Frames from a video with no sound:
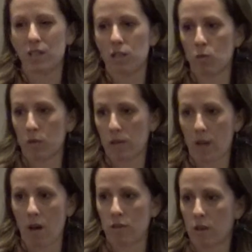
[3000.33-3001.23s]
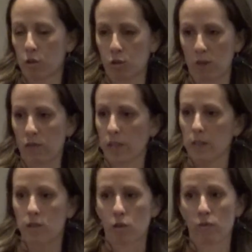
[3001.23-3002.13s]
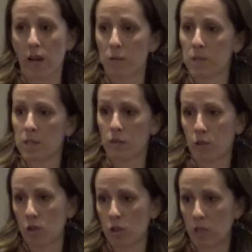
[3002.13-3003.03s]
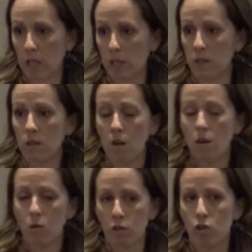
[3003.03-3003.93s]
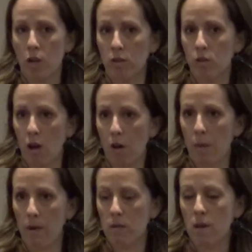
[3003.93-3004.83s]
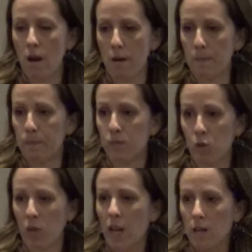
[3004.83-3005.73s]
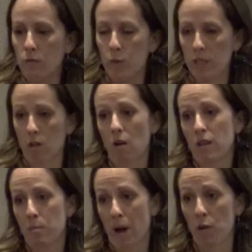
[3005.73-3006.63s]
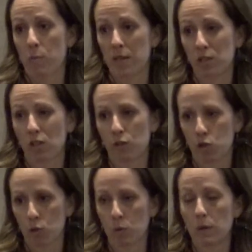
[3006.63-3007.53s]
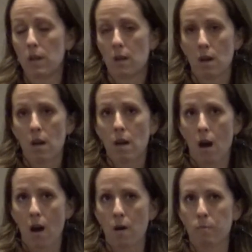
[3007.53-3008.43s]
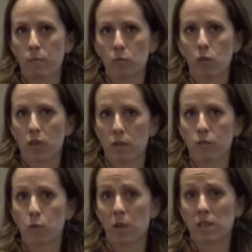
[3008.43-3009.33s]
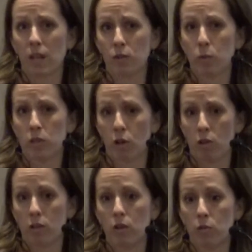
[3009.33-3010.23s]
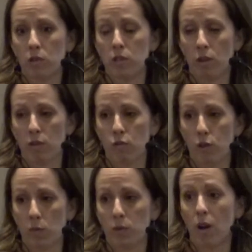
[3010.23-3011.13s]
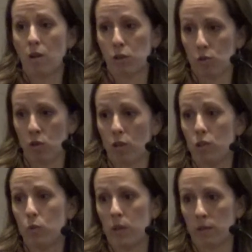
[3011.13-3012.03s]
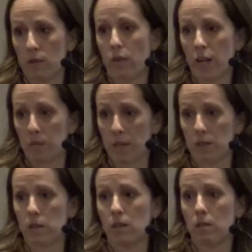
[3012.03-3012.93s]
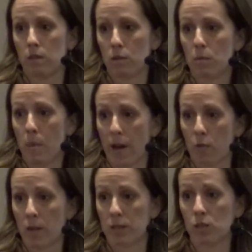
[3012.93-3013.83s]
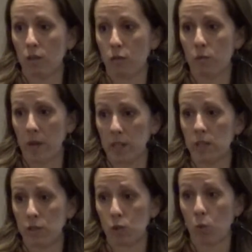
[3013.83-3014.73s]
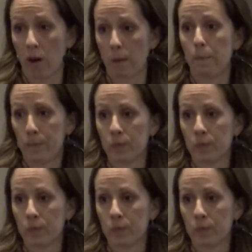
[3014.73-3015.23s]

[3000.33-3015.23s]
deal with all the other stuff, like is there vitamin deficiencies, which Jen will talk about. So we did all that biomed stuff too. Within a few months after we started gluten and dairy-free, we also started doing the vitamins and the biomed stuff with my kids as well,